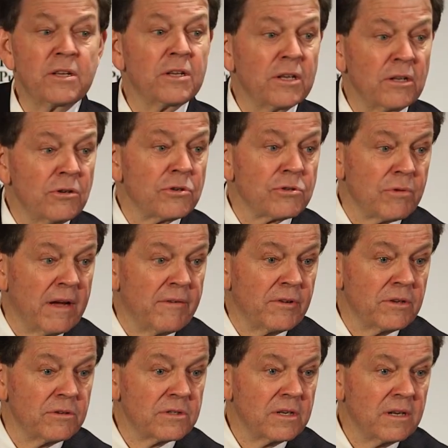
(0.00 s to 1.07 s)
you lose
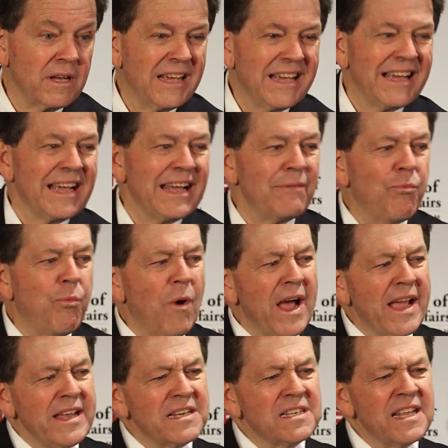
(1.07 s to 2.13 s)
revenues. And
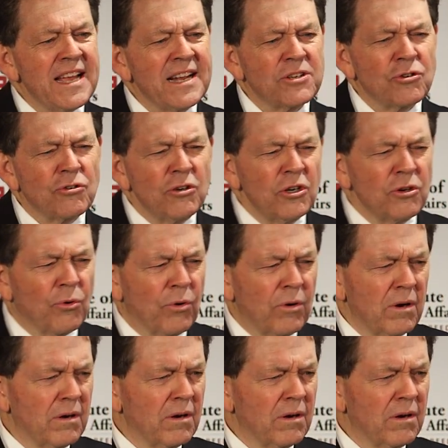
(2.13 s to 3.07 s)
why is that true?